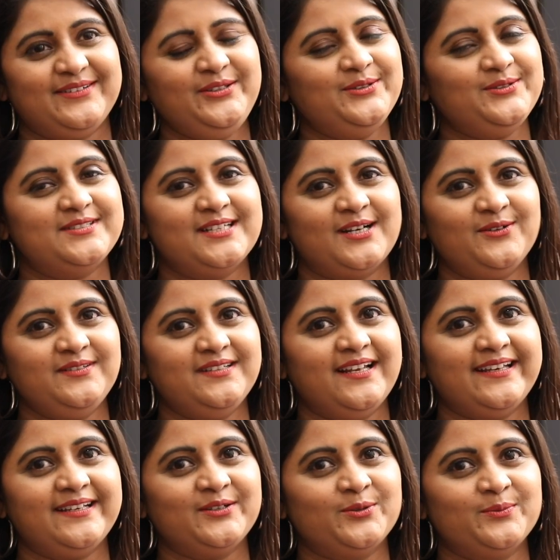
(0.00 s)
Oh, you sound
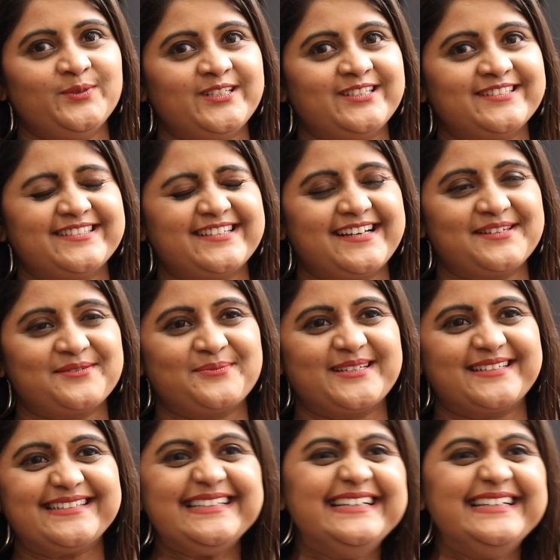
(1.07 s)
like an obedient husband.